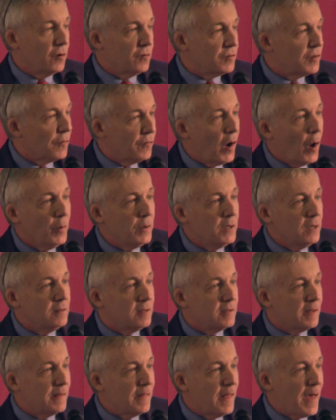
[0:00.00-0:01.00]
as
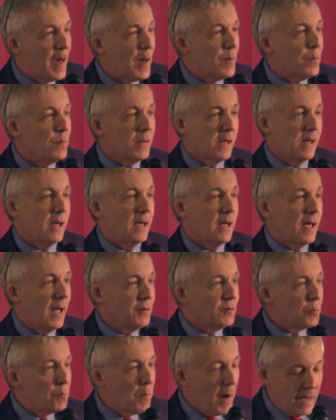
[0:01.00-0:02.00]
devoted to them
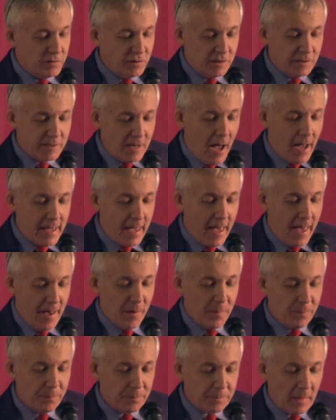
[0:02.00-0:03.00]
as much as I
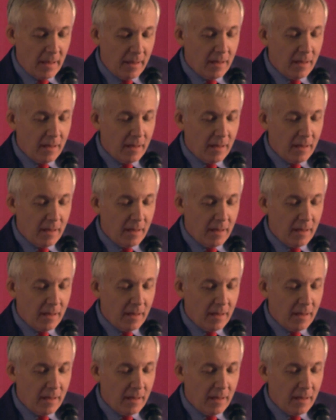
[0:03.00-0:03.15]
am.